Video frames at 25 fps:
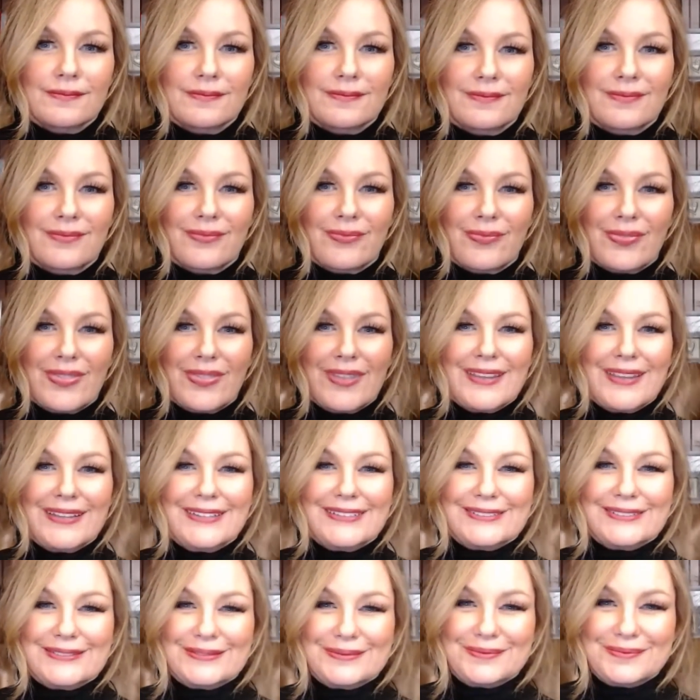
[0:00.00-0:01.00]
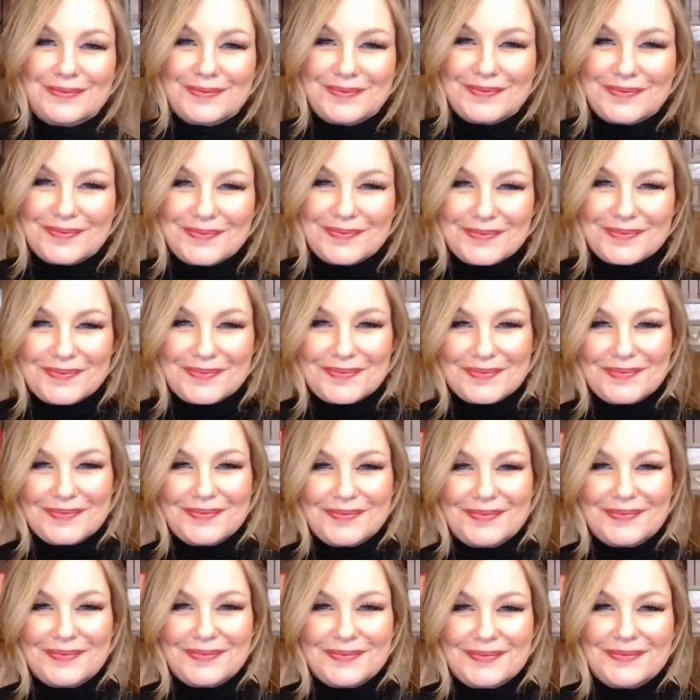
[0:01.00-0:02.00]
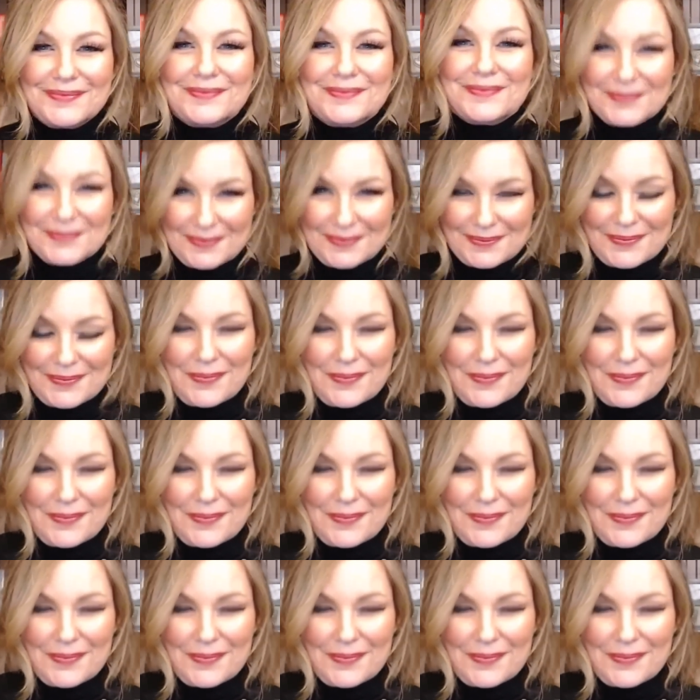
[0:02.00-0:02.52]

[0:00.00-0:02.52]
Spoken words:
(silent)